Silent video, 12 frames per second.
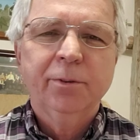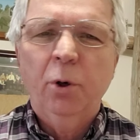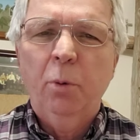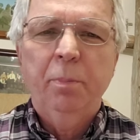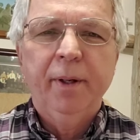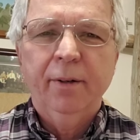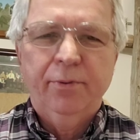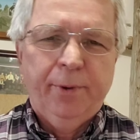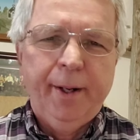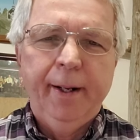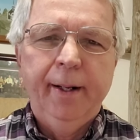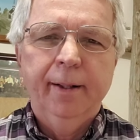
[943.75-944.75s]
Don't be
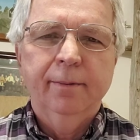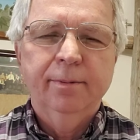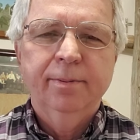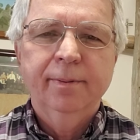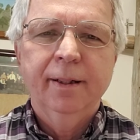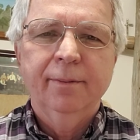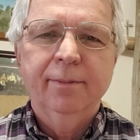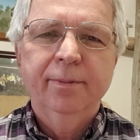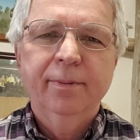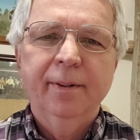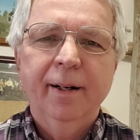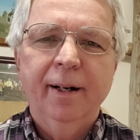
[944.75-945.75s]
afraid
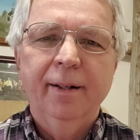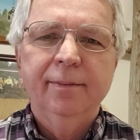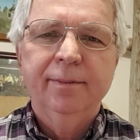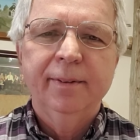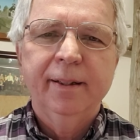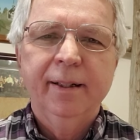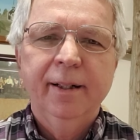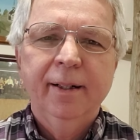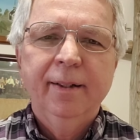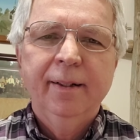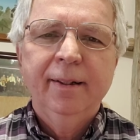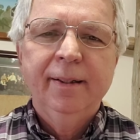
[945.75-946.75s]
of
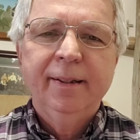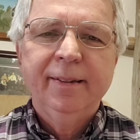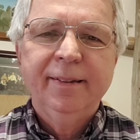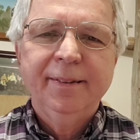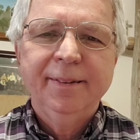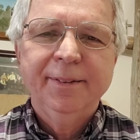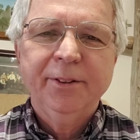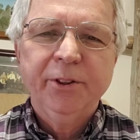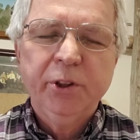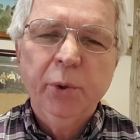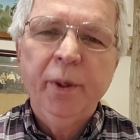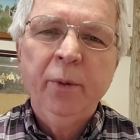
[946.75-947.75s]

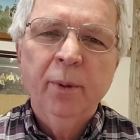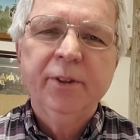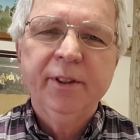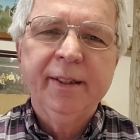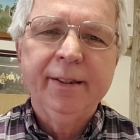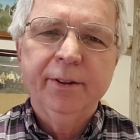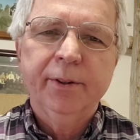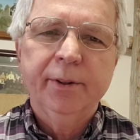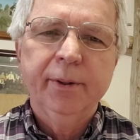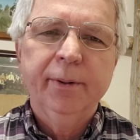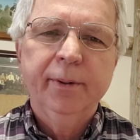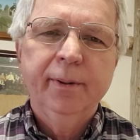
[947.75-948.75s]
doing what you need to
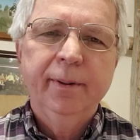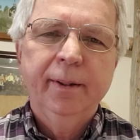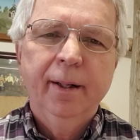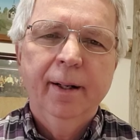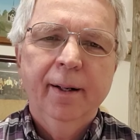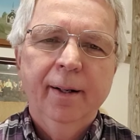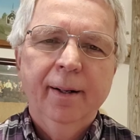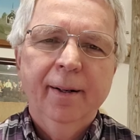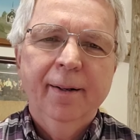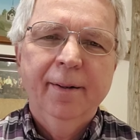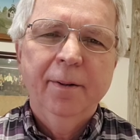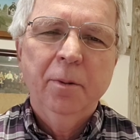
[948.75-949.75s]
do,
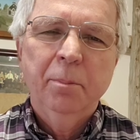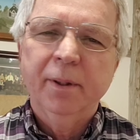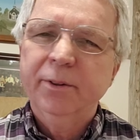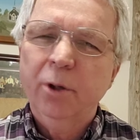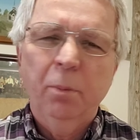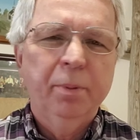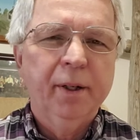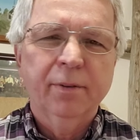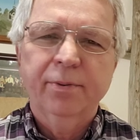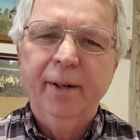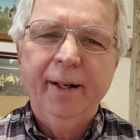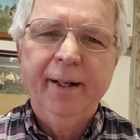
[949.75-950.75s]
but don't be
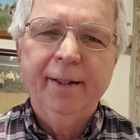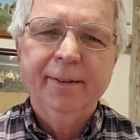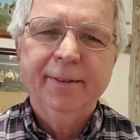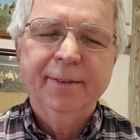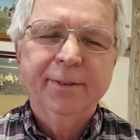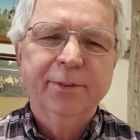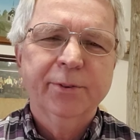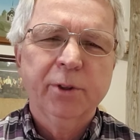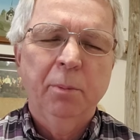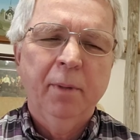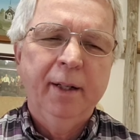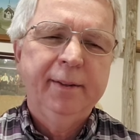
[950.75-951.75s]
afraid
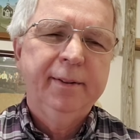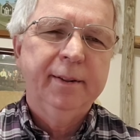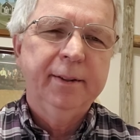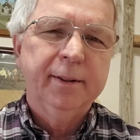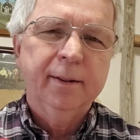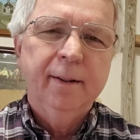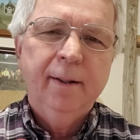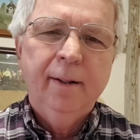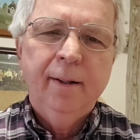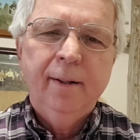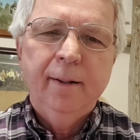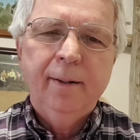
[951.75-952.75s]
so much that you're
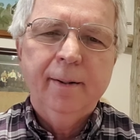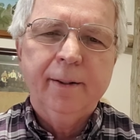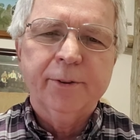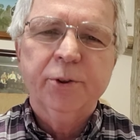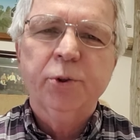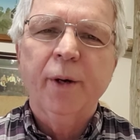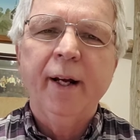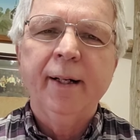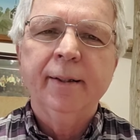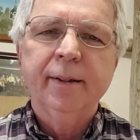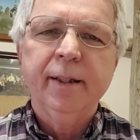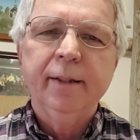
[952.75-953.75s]

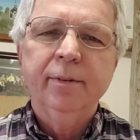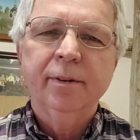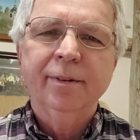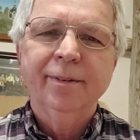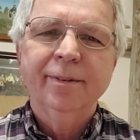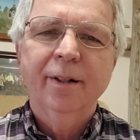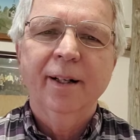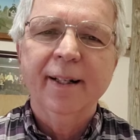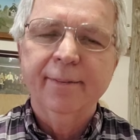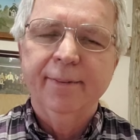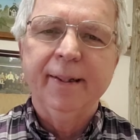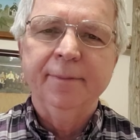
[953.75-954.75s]
constrained to even
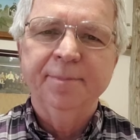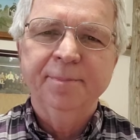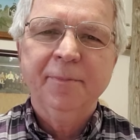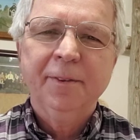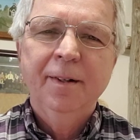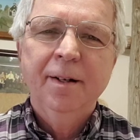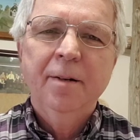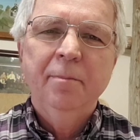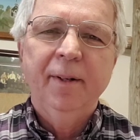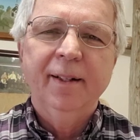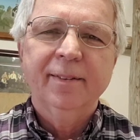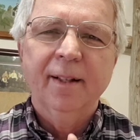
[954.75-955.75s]
living,
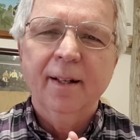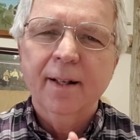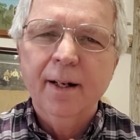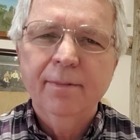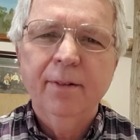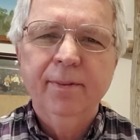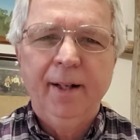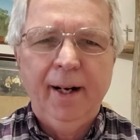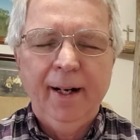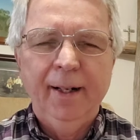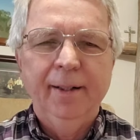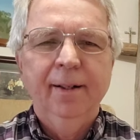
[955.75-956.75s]
because the love of
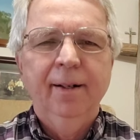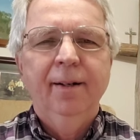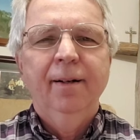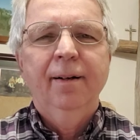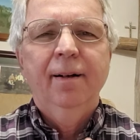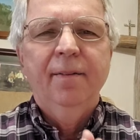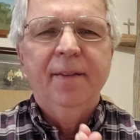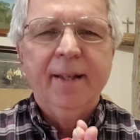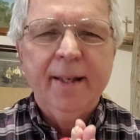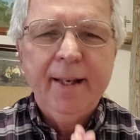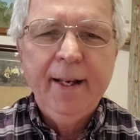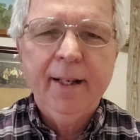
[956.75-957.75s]
God, the
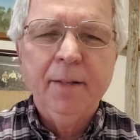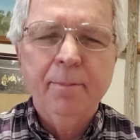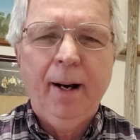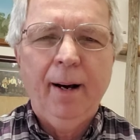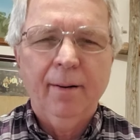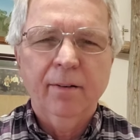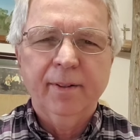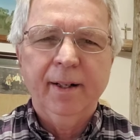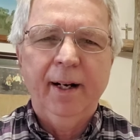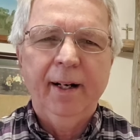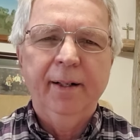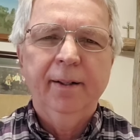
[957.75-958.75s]
healing power of
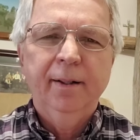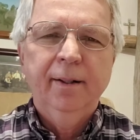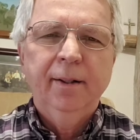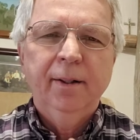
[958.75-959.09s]
God,